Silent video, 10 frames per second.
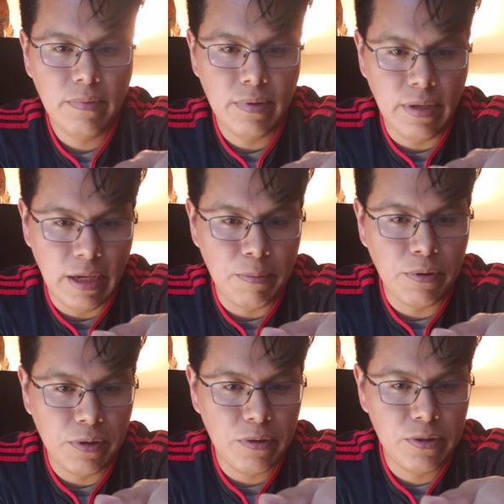enable
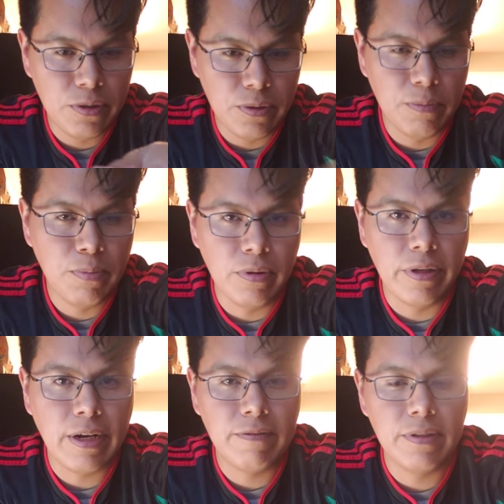you to pull
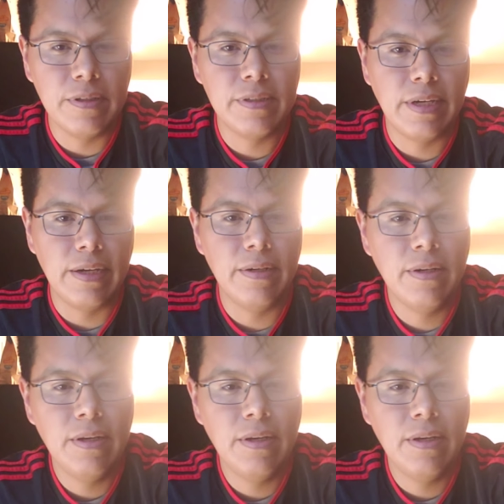it off to the side.